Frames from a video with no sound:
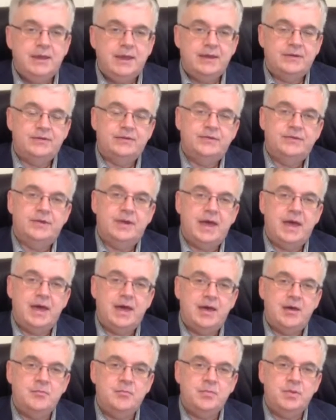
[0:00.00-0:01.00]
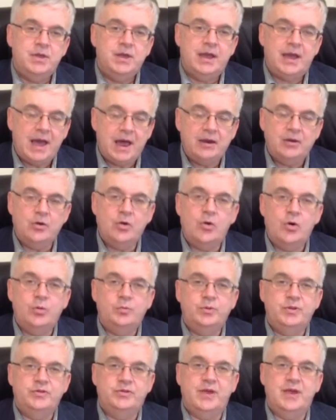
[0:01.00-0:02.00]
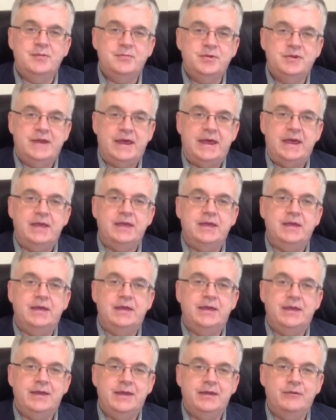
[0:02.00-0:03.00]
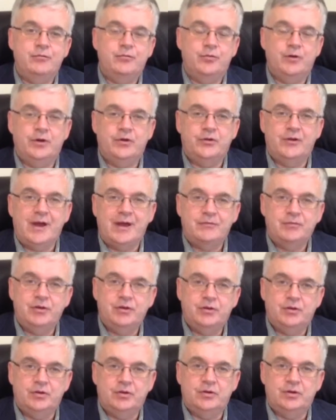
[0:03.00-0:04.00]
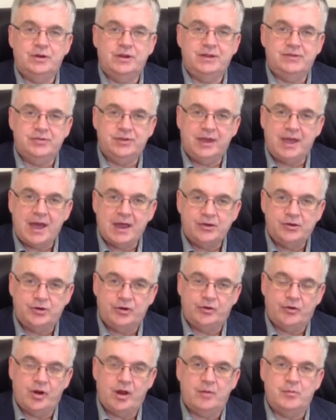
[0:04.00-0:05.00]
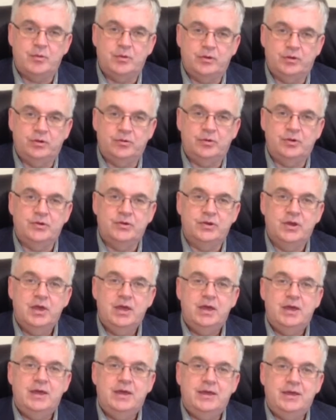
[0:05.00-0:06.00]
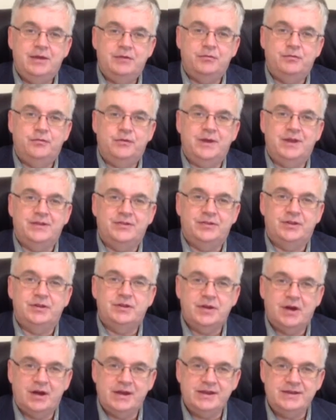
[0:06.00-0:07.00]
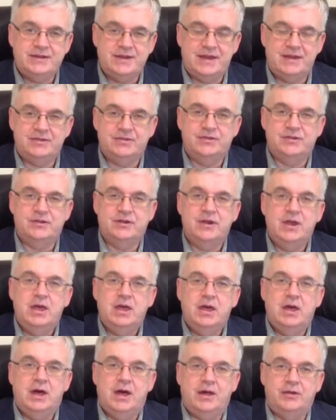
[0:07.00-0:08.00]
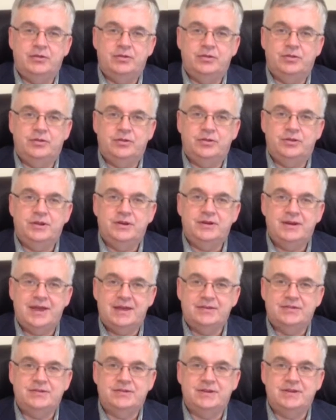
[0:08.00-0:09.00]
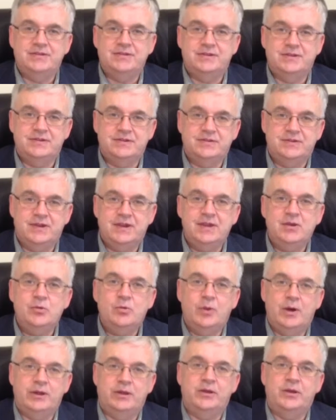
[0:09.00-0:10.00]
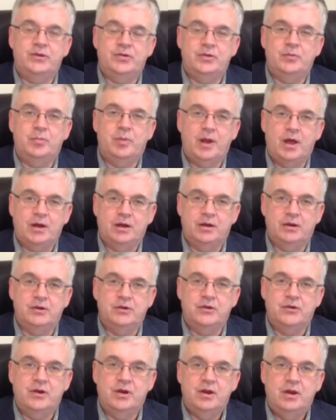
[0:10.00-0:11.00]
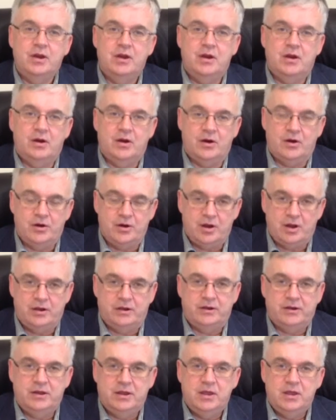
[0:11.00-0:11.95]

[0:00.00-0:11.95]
Yes, you can go home the same day if what you're having done is the angiogram. In other words, if it's a dye test and the test is to see whether there's a blockage or not.